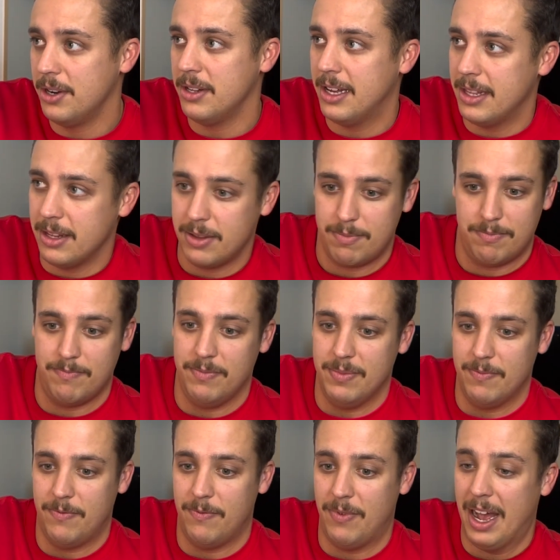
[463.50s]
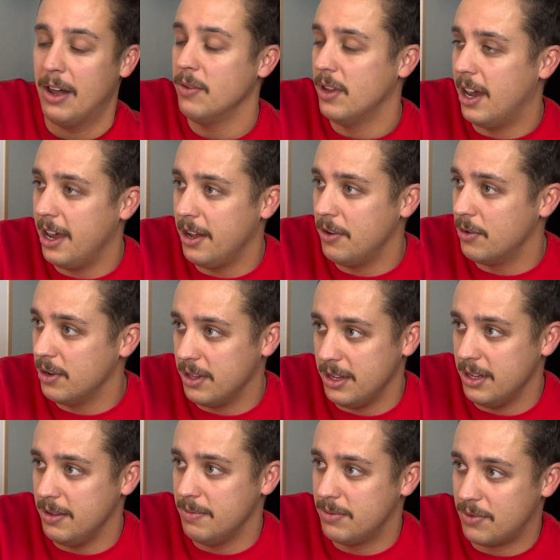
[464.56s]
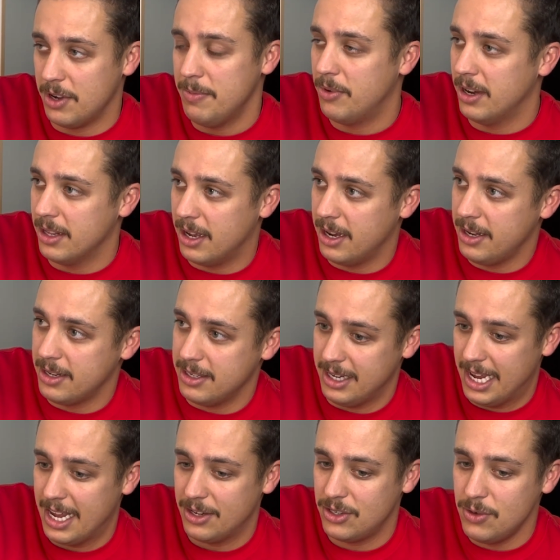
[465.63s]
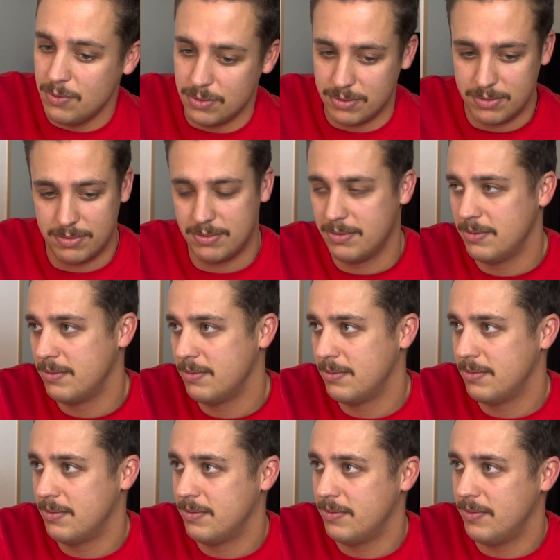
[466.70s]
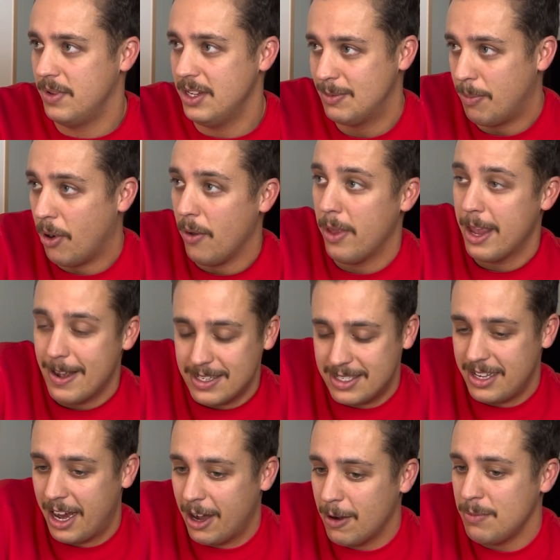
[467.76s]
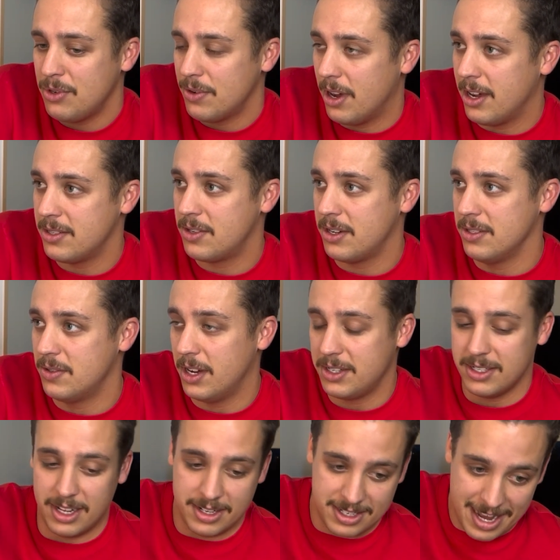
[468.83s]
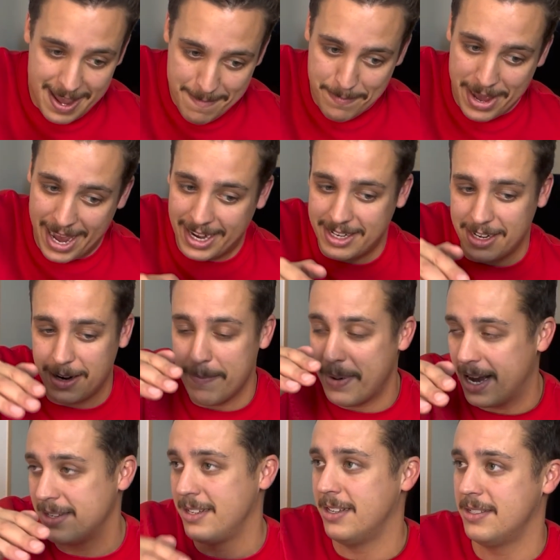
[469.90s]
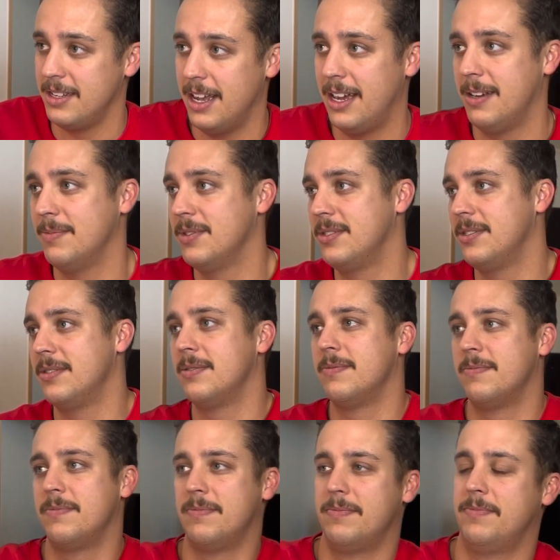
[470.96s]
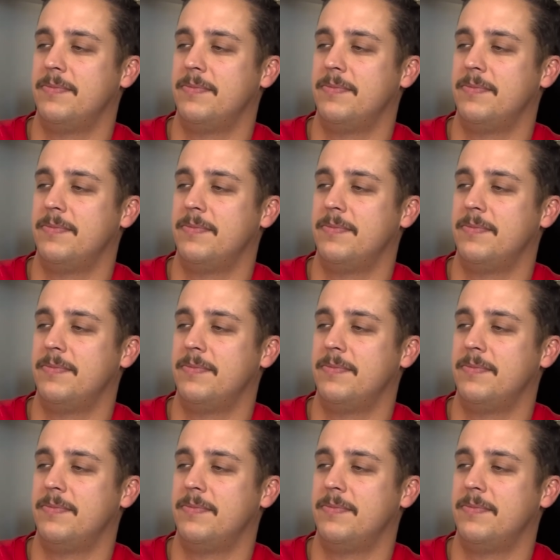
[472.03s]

Poeltl at the foul line or the three-point line because he can't shoot. It's terrible roster construction that is impacting Pascal Siakam this year.